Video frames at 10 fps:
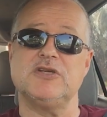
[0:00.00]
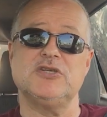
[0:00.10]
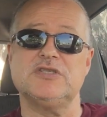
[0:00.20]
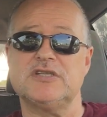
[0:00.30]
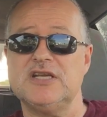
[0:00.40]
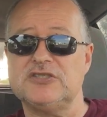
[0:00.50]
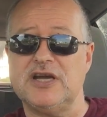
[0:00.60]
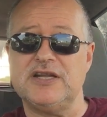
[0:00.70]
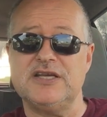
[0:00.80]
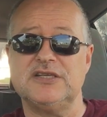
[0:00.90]
Because here's the thing: it's
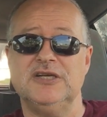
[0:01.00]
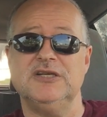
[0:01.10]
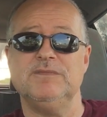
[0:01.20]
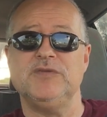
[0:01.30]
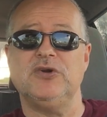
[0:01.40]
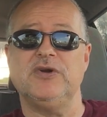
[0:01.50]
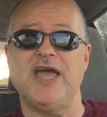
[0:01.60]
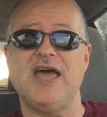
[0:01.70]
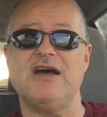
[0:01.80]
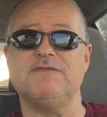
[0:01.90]
not like you don't
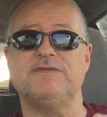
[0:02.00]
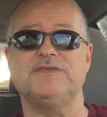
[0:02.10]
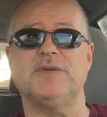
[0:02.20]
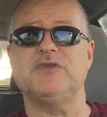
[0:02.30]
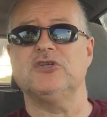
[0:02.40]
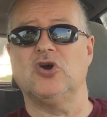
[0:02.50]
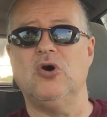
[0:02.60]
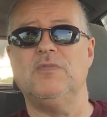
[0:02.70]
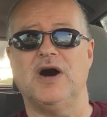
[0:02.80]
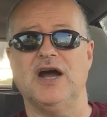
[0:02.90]
have something to
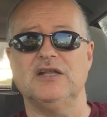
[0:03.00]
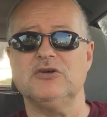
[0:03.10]
go by.